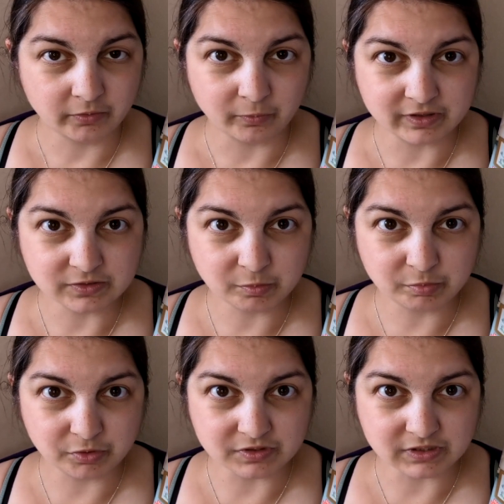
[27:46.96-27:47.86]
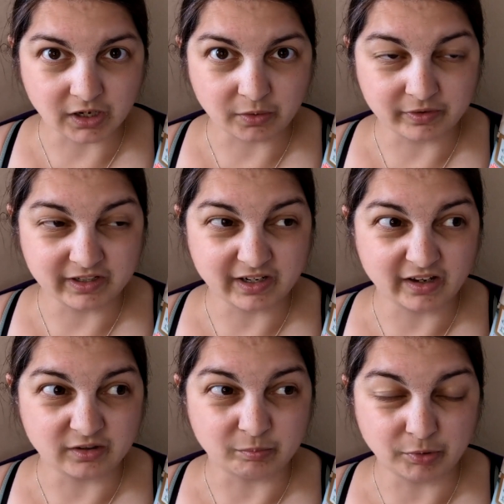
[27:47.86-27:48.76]
went to a boot sale, and then
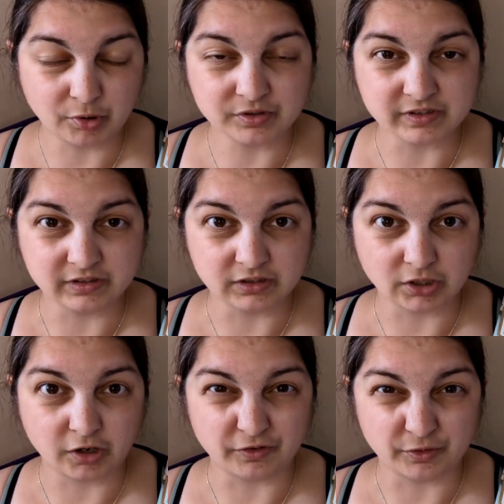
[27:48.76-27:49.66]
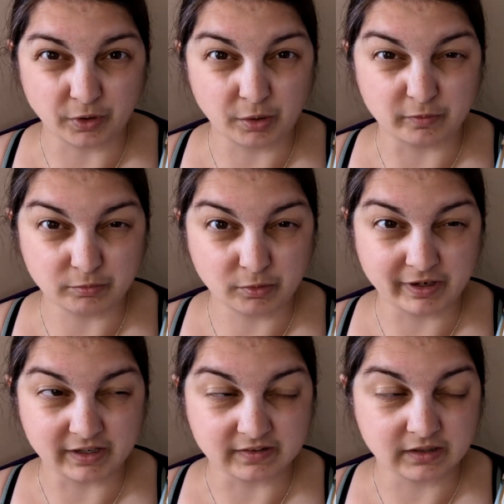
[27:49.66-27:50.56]
had a box in the car as well with more
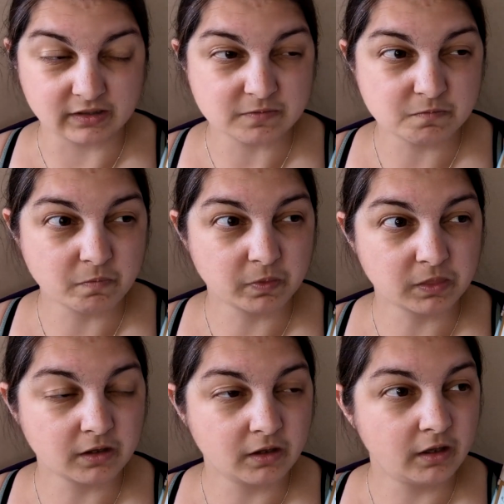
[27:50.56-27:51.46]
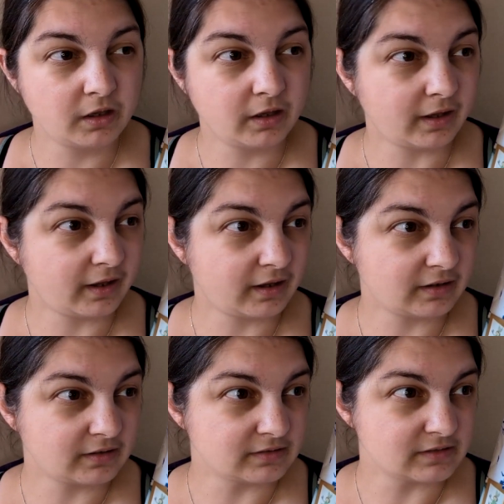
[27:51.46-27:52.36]
magazines.
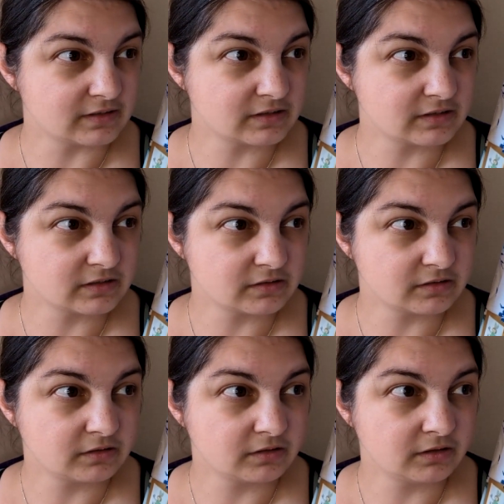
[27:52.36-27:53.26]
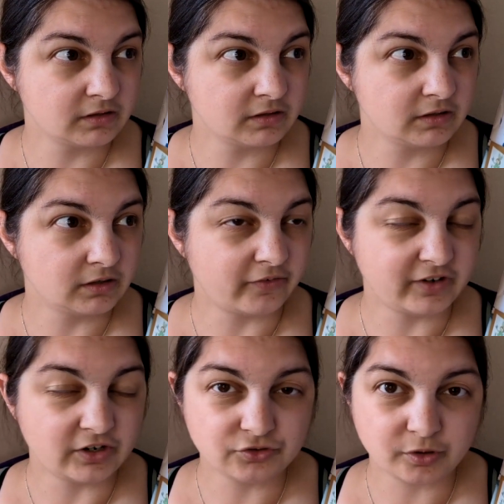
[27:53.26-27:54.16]
And I've
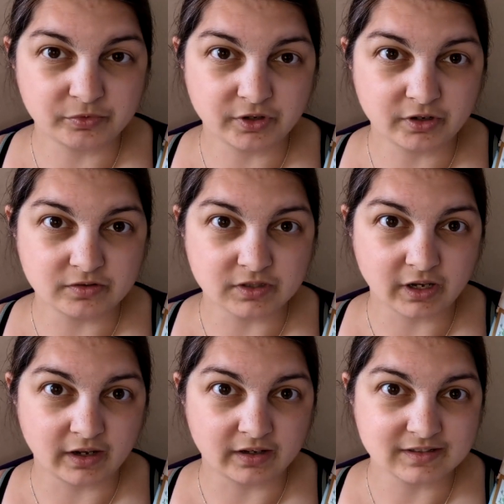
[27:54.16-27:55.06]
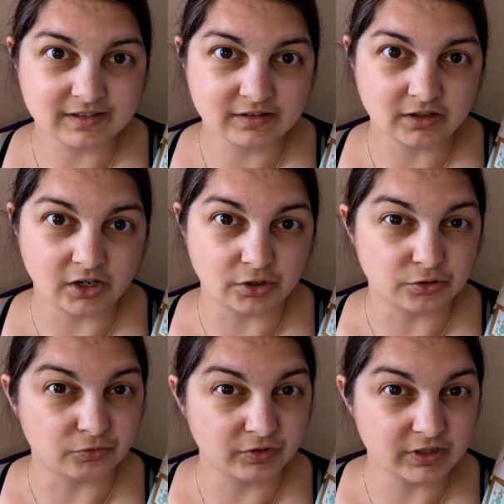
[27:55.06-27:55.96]
now dropped those at a
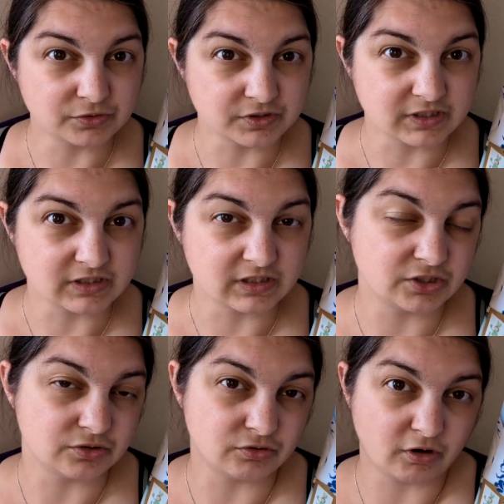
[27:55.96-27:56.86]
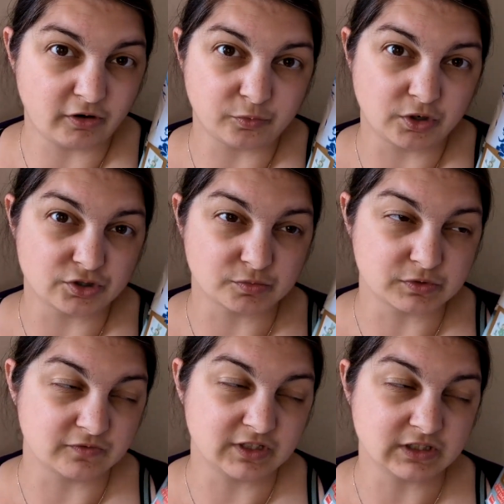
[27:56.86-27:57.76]
local resource centre. They do craft
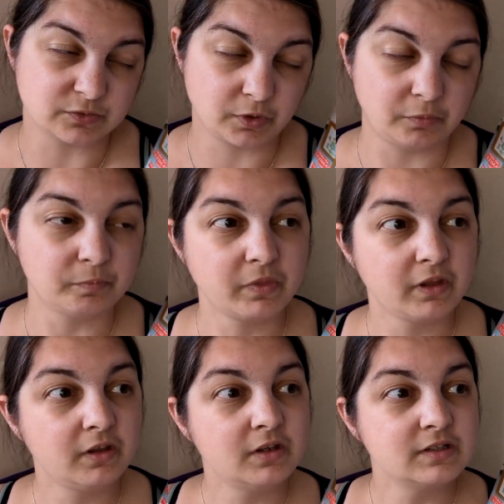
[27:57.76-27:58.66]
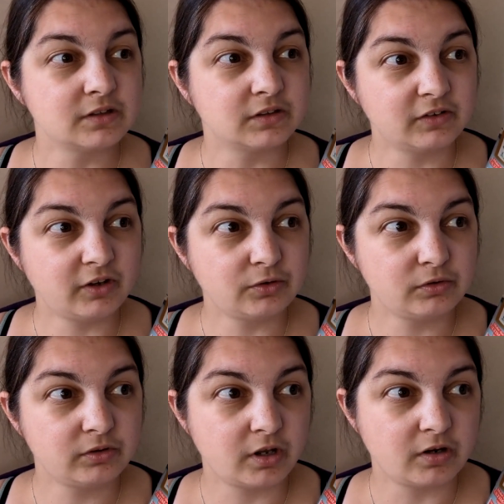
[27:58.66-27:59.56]
workshops and things as well. So they've had
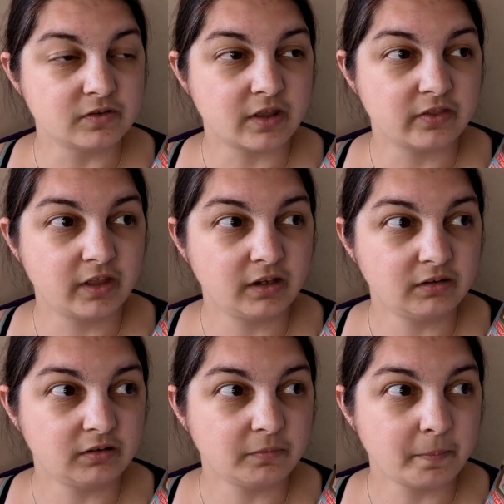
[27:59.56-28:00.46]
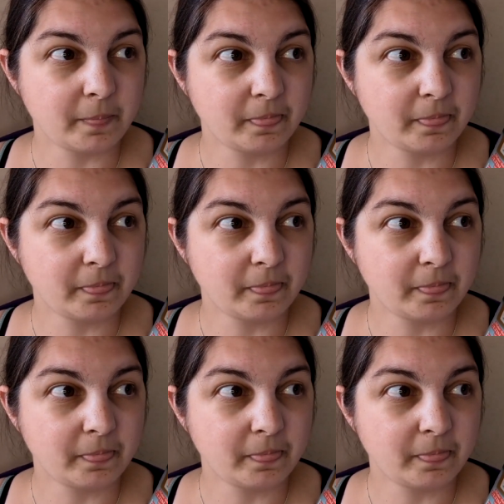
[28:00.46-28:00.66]
all of those. Then